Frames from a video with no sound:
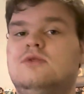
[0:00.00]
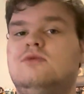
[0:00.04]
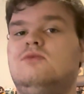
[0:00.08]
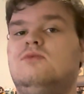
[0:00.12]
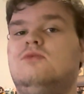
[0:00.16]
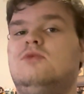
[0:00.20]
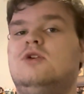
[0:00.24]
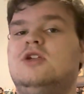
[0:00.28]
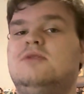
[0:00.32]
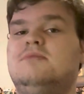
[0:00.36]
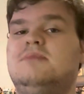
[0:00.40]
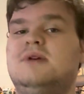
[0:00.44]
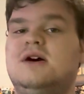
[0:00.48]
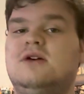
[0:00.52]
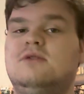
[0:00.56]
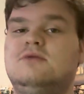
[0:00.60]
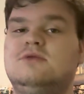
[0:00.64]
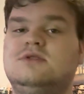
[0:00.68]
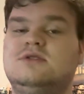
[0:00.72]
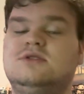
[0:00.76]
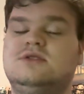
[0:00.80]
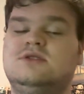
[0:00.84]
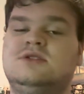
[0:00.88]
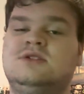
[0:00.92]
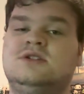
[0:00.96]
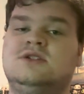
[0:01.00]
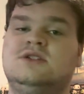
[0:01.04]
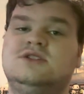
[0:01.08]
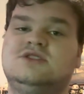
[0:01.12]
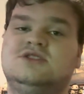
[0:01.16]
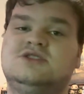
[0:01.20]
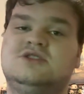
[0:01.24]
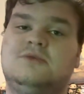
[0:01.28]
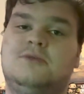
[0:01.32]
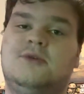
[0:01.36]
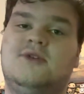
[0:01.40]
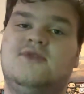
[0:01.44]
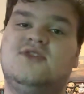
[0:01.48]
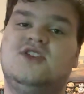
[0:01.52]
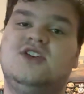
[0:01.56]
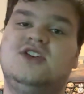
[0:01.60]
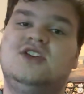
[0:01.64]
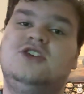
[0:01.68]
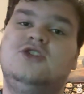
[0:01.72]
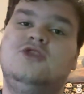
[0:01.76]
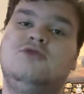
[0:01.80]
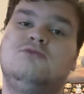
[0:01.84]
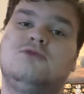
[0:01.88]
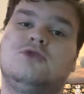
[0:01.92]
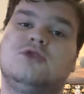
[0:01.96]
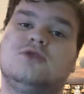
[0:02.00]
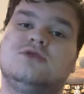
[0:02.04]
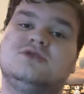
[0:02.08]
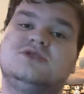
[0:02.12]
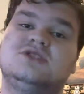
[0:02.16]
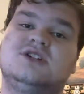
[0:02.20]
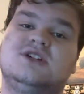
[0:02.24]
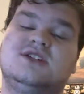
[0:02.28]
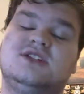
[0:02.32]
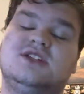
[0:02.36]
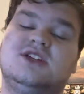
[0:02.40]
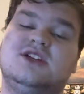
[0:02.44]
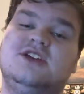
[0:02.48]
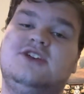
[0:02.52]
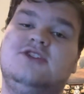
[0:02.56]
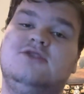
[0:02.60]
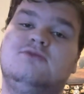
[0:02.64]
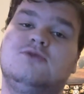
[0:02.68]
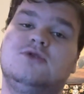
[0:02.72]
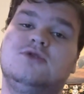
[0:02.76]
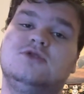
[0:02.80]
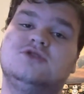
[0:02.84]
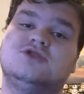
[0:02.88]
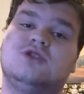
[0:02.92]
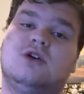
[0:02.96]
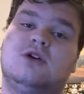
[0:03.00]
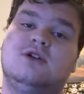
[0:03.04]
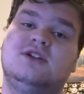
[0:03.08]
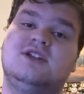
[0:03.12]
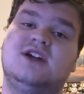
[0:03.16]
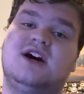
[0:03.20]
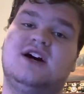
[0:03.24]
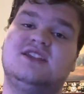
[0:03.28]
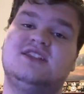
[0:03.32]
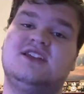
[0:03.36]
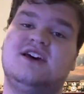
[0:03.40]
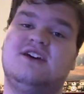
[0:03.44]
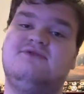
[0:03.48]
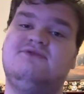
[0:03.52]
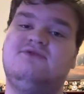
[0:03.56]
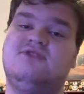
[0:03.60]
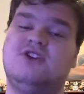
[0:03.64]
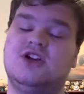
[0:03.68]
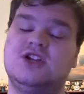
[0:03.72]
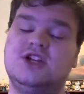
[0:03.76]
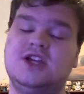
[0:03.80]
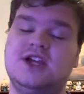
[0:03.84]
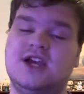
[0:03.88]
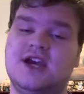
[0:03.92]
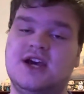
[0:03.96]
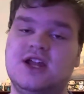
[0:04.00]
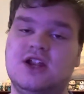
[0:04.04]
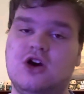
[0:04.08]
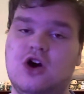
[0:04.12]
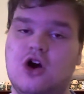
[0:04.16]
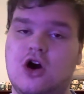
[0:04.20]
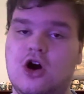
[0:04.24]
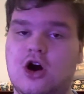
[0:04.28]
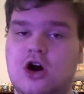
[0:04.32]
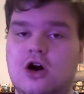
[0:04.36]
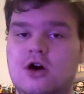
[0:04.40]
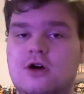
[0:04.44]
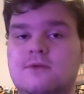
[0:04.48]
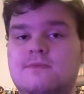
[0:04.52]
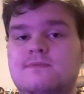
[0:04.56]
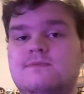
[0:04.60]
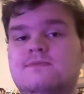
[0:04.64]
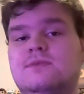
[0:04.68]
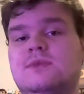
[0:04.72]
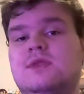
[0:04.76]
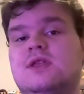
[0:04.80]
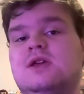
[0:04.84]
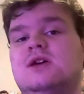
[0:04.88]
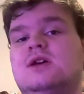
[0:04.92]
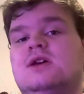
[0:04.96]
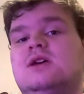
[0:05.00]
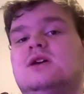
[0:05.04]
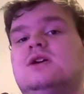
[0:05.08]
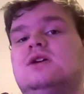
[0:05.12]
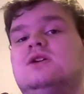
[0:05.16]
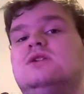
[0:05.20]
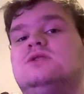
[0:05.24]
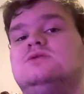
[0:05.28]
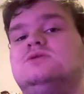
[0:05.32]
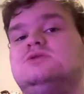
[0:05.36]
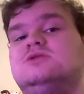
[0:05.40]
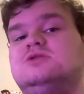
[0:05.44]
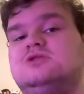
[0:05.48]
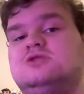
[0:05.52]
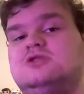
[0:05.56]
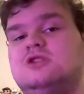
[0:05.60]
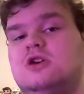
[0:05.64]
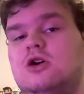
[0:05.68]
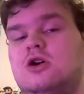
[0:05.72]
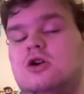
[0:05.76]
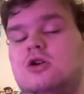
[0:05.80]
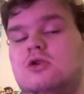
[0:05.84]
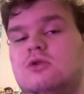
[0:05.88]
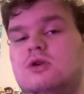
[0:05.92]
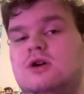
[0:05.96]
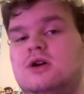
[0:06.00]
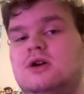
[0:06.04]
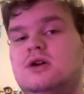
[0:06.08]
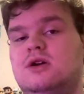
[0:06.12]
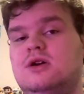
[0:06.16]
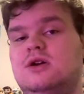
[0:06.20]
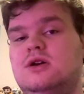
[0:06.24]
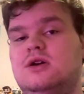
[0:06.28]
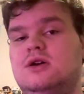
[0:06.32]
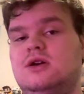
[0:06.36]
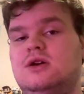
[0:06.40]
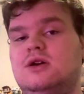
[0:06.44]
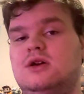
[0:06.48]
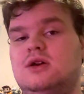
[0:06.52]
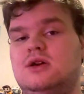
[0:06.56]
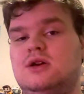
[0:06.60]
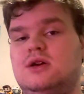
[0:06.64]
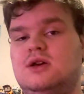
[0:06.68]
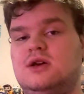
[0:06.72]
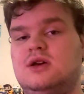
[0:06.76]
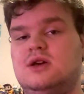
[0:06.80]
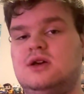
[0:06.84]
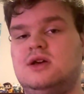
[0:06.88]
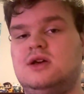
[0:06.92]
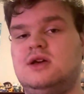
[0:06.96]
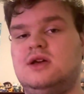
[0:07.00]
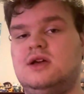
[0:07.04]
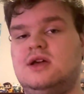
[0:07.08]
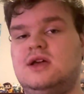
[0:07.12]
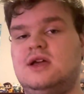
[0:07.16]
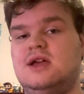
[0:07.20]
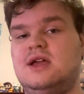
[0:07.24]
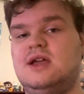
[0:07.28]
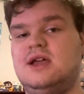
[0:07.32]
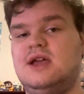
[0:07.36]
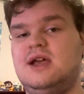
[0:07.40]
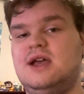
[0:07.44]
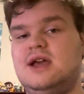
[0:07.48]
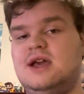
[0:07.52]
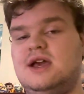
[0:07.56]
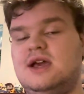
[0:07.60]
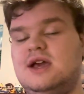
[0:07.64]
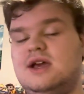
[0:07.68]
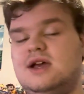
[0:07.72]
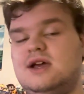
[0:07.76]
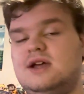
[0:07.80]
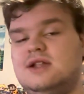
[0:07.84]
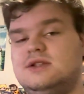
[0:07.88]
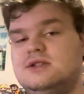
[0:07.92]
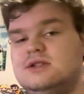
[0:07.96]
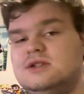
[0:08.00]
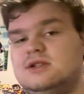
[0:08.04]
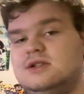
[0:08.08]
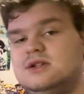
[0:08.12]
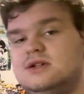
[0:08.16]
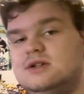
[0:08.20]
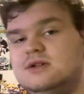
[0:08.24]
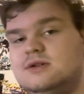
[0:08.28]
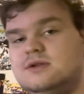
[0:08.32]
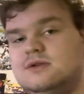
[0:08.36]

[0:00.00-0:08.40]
what about some of the humors? The humors are not that funny at all. So, and